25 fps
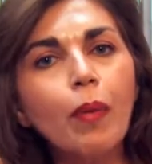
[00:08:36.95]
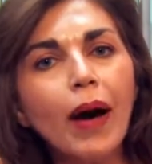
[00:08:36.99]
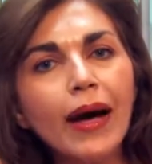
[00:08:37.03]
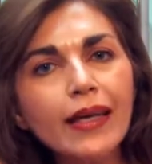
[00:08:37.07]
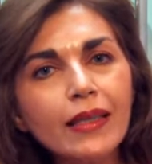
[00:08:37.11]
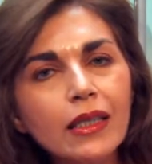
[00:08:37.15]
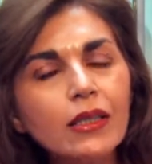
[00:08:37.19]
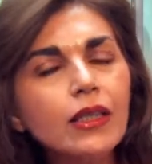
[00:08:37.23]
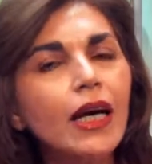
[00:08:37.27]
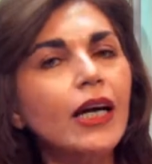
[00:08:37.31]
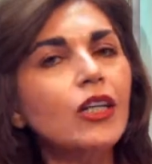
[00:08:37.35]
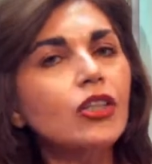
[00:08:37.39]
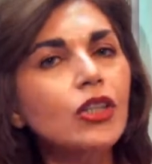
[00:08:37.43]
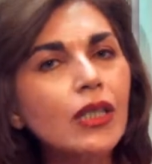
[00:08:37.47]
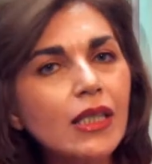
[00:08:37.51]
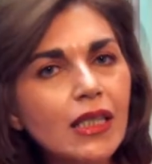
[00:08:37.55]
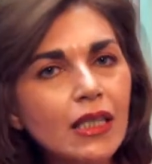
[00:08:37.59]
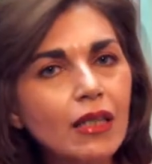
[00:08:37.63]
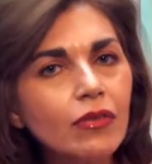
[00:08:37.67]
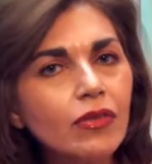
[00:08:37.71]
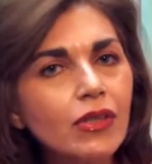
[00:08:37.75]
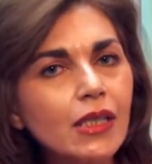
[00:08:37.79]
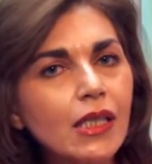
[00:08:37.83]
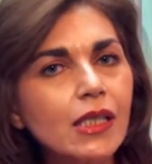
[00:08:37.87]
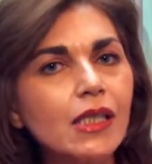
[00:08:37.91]
by the
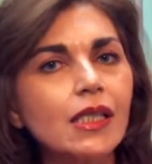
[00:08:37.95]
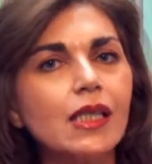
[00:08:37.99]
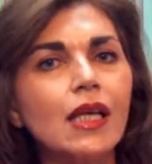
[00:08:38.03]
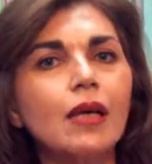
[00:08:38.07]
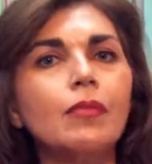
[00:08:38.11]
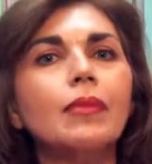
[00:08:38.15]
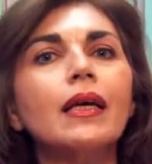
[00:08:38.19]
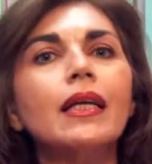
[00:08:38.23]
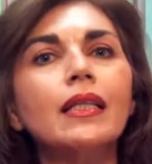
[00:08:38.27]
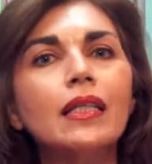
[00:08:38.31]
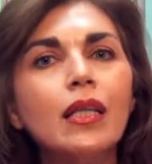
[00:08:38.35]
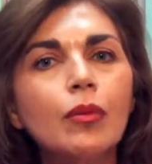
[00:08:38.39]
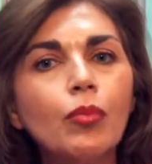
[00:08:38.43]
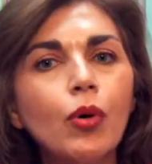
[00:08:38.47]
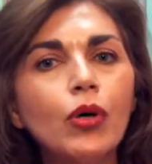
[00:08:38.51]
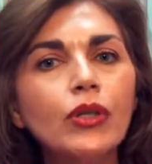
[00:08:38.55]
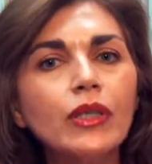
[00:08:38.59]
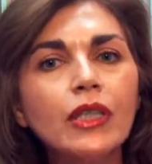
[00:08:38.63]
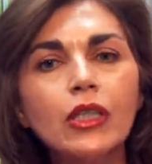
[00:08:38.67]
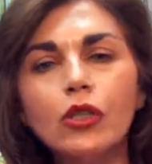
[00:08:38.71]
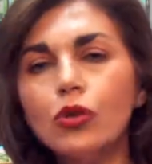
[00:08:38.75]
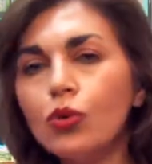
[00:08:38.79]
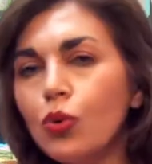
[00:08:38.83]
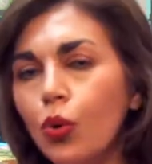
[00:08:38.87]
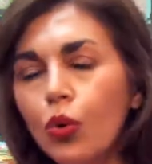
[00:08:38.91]
digestive system in the
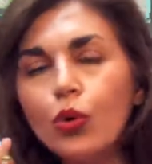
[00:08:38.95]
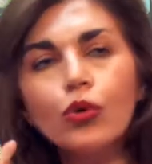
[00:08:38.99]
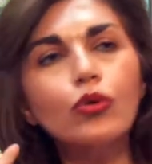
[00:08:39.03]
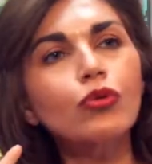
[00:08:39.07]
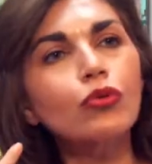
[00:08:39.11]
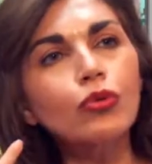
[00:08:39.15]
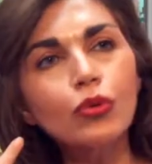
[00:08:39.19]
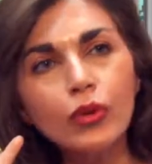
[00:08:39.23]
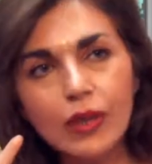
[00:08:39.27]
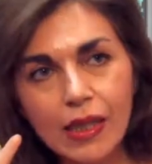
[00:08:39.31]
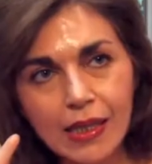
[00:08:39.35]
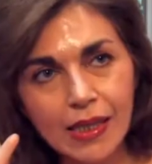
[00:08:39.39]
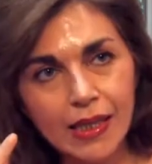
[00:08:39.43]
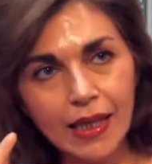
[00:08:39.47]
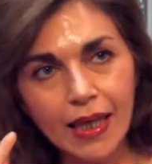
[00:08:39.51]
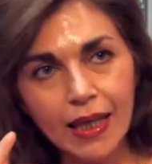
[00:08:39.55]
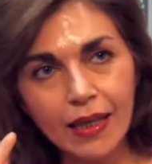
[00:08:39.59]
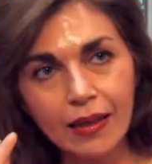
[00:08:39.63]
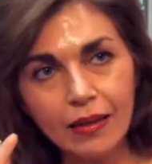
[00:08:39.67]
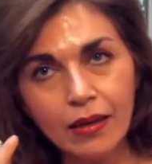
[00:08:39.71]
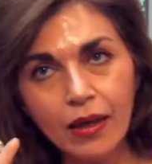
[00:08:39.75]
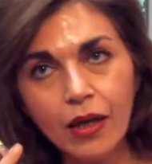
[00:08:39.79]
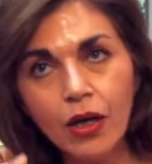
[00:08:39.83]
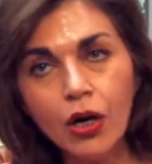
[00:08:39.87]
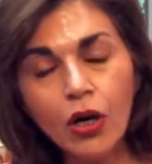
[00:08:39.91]
body nor through the
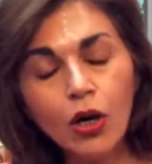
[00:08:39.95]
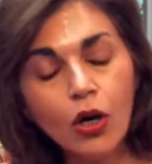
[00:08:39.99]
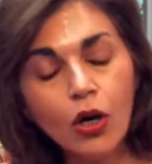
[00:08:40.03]
skin.